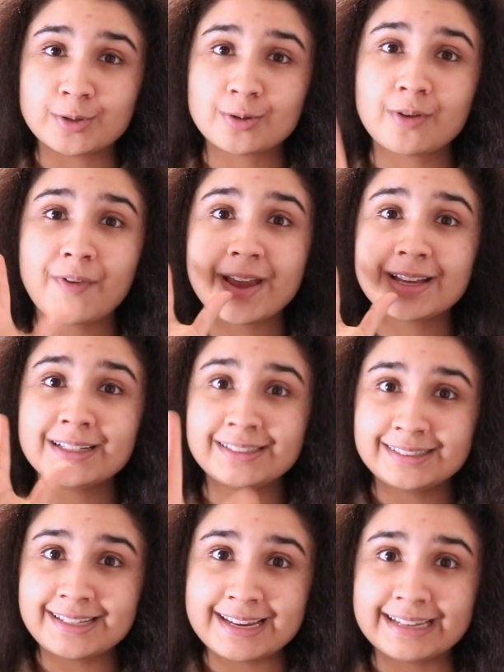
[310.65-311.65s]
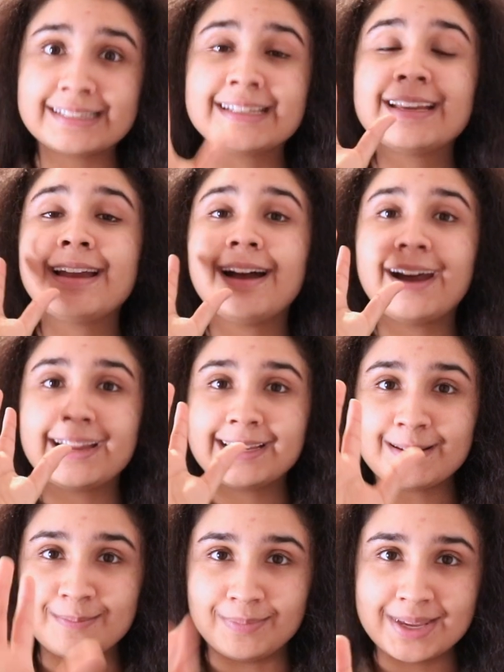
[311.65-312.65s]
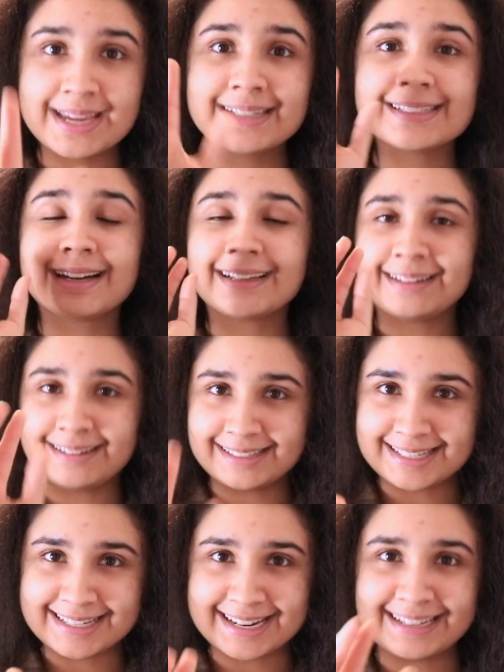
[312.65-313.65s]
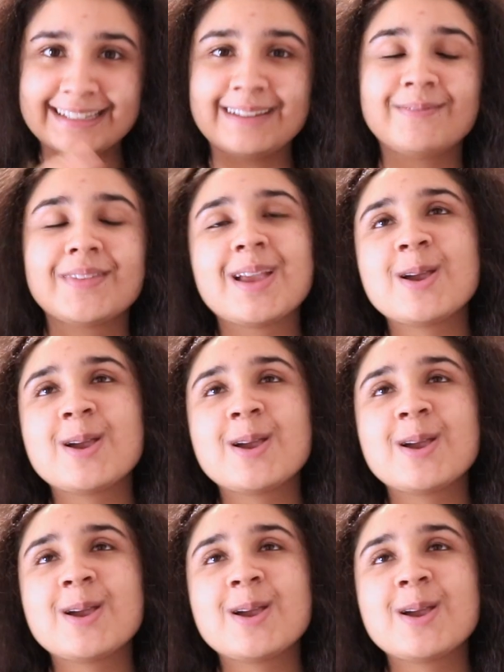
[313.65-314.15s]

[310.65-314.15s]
So if I can see it, I can be it, I can understand it.